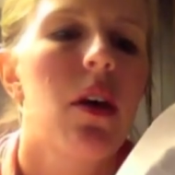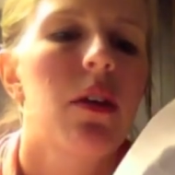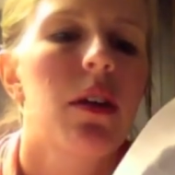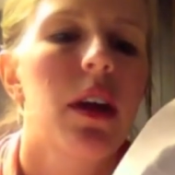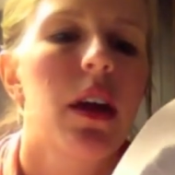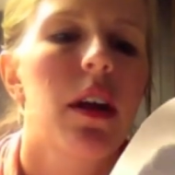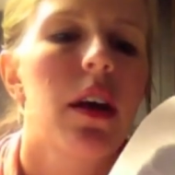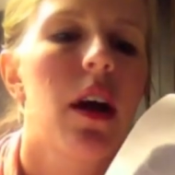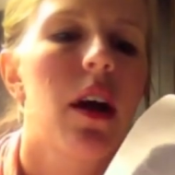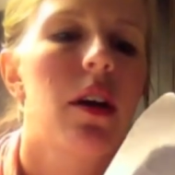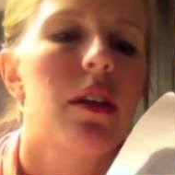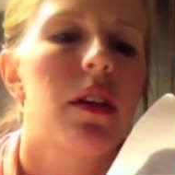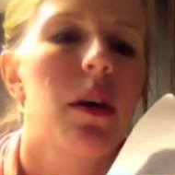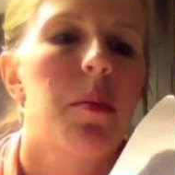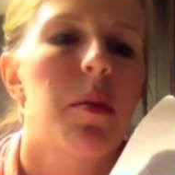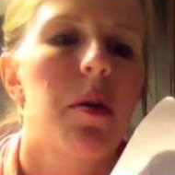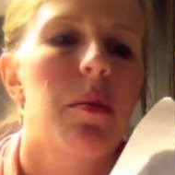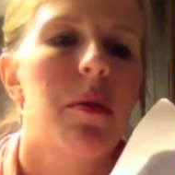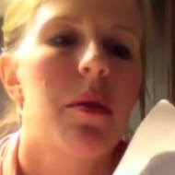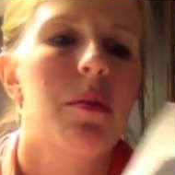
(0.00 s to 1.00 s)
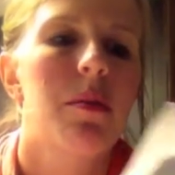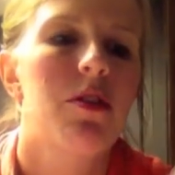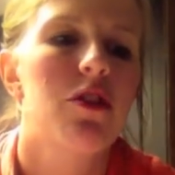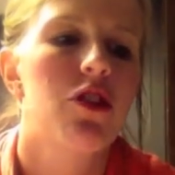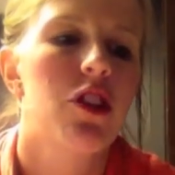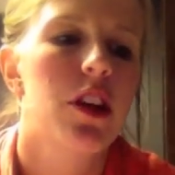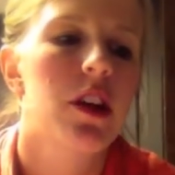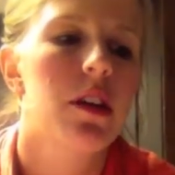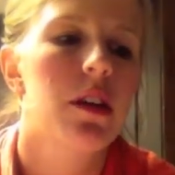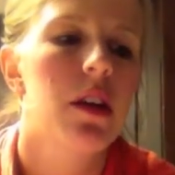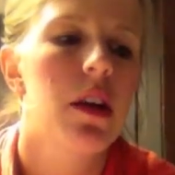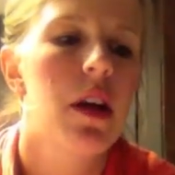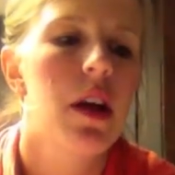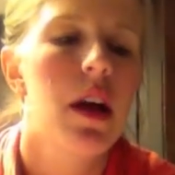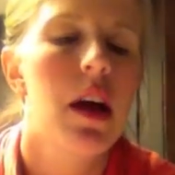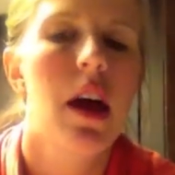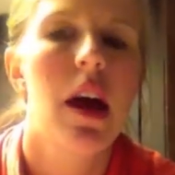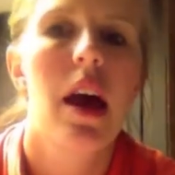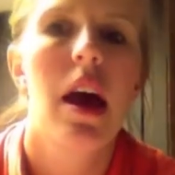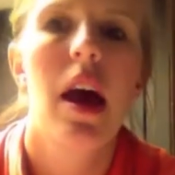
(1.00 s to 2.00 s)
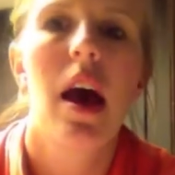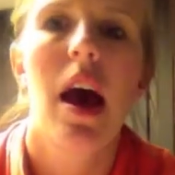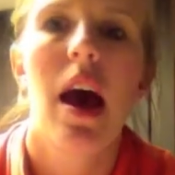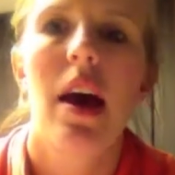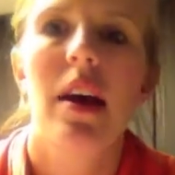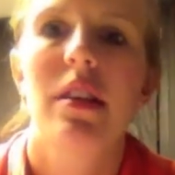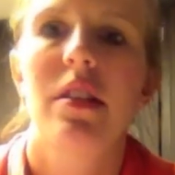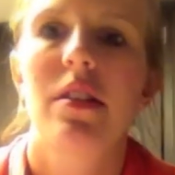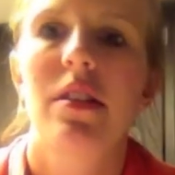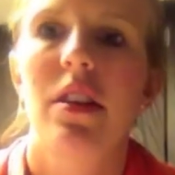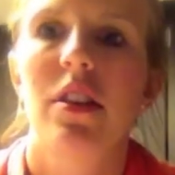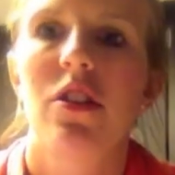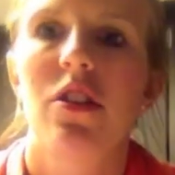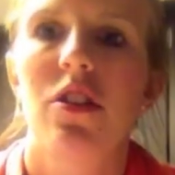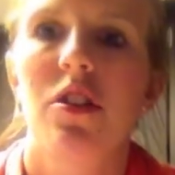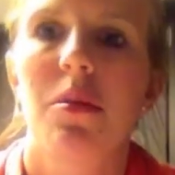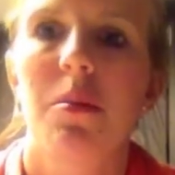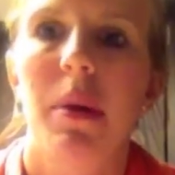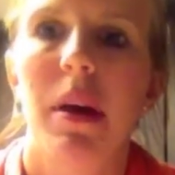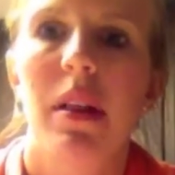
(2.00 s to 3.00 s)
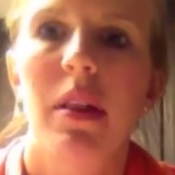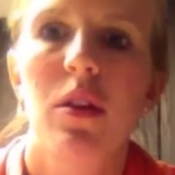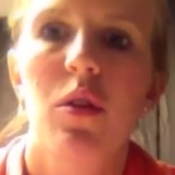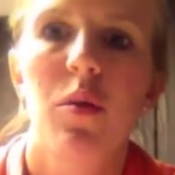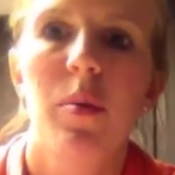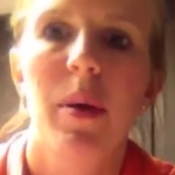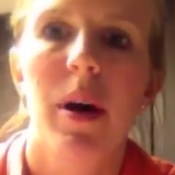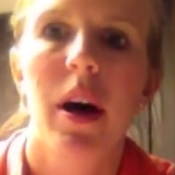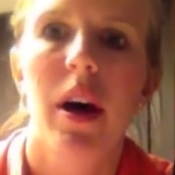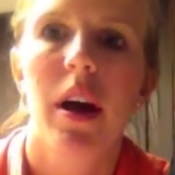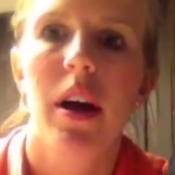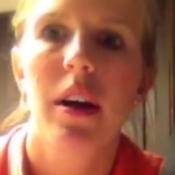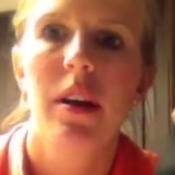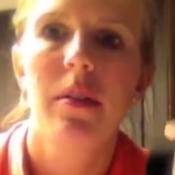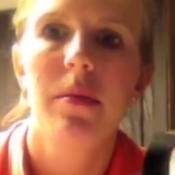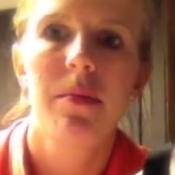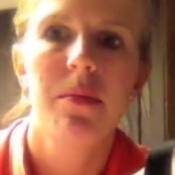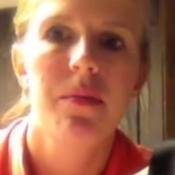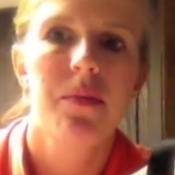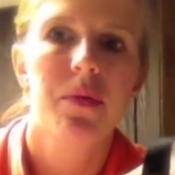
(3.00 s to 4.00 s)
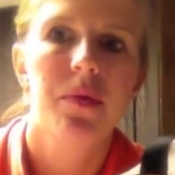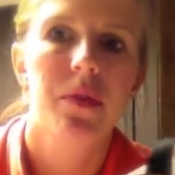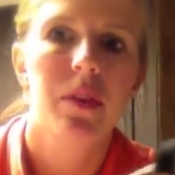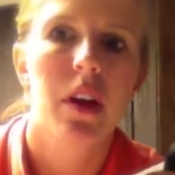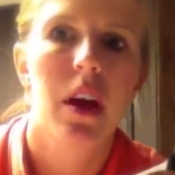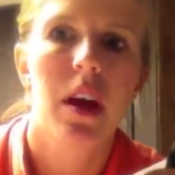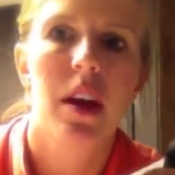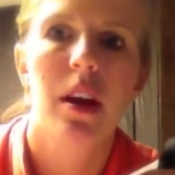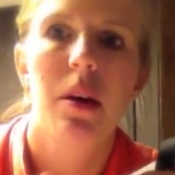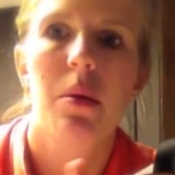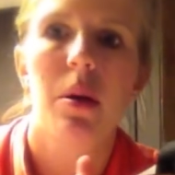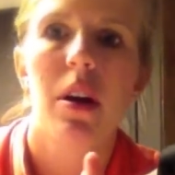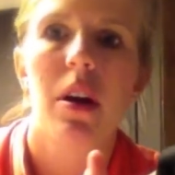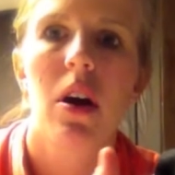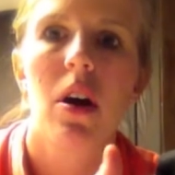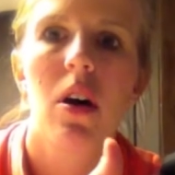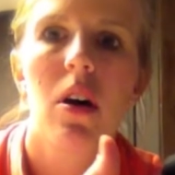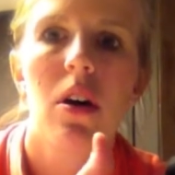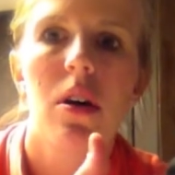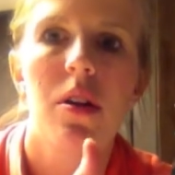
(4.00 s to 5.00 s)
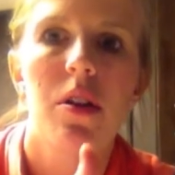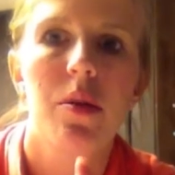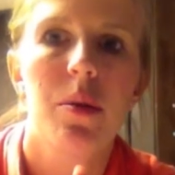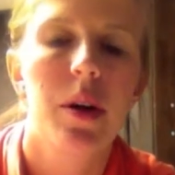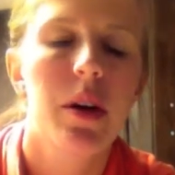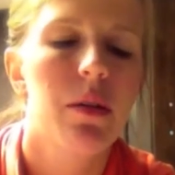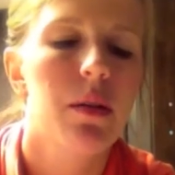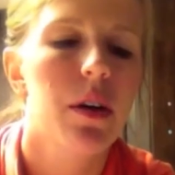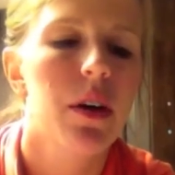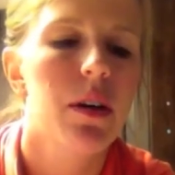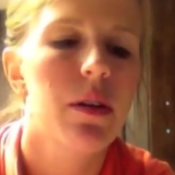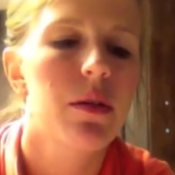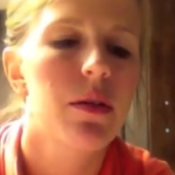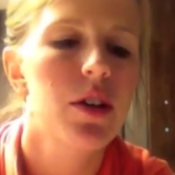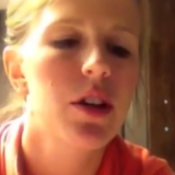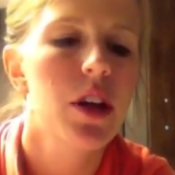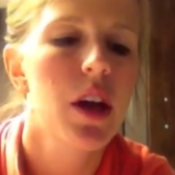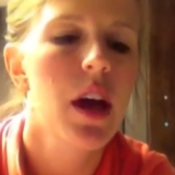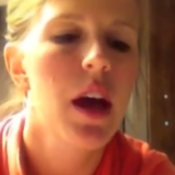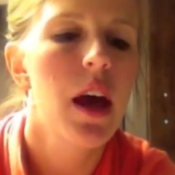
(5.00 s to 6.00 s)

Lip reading: get held up on my machine. I stitched my loop on and I went all the way around.